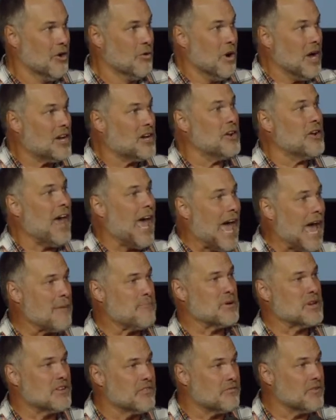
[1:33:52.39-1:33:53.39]
What could
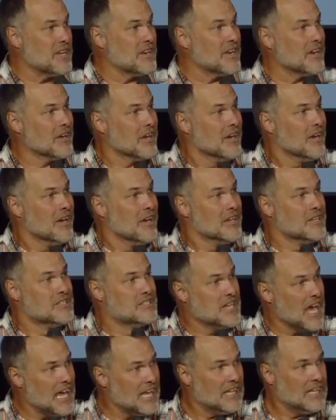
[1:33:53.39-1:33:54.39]
happen if in a
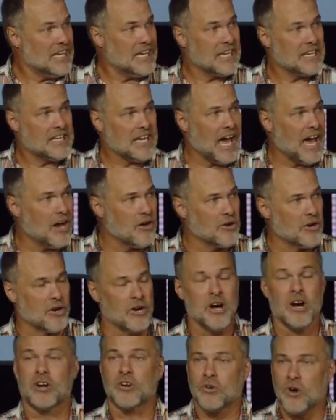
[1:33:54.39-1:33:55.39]
daily
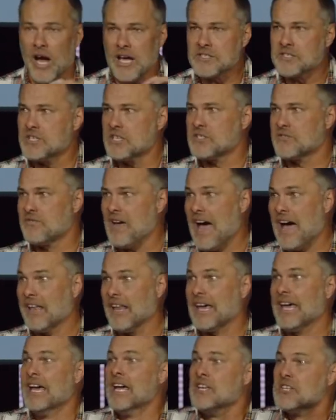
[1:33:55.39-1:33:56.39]
encounter across this
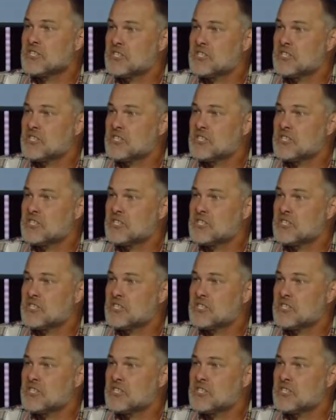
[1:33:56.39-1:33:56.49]
valley,